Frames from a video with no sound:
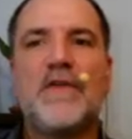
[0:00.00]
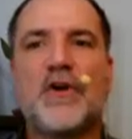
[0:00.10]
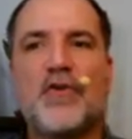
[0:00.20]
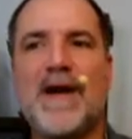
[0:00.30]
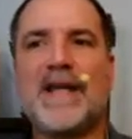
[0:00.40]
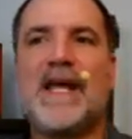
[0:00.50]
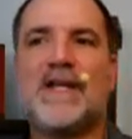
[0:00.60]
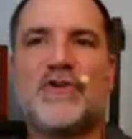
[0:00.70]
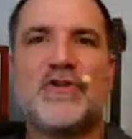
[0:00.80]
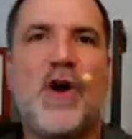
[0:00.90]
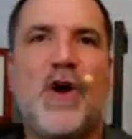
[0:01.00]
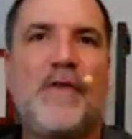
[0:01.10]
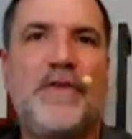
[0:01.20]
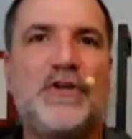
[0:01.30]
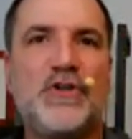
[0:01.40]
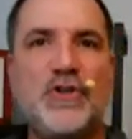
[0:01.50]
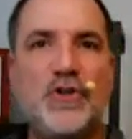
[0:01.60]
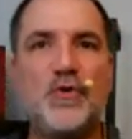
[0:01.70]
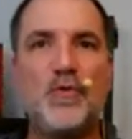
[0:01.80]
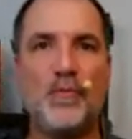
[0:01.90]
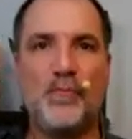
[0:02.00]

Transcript: correct answers often do